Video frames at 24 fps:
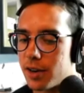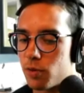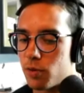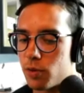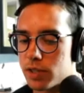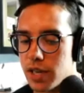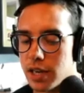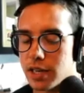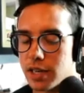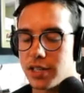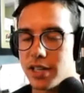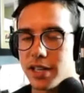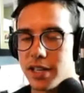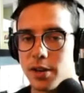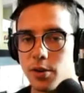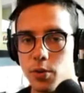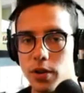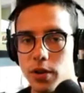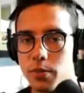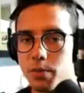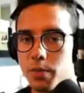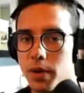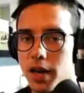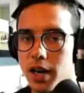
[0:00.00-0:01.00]
was at dinner
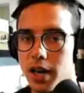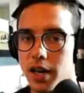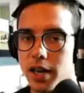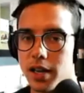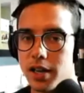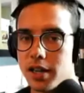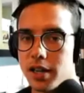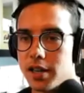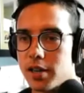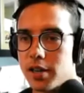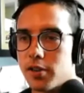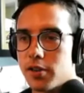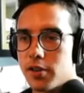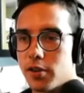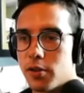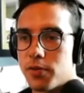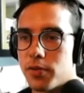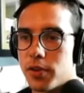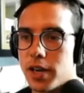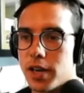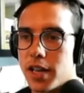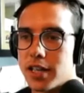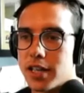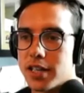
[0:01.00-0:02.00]
with my
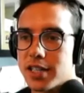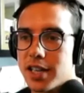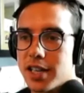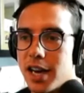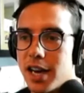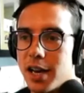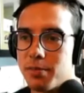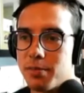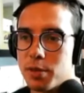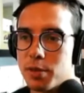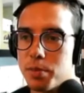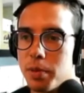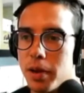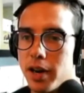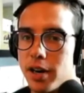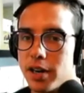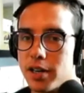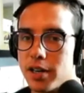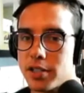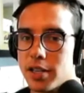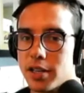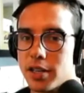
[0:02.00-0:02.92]
girlfriend at the time's parents,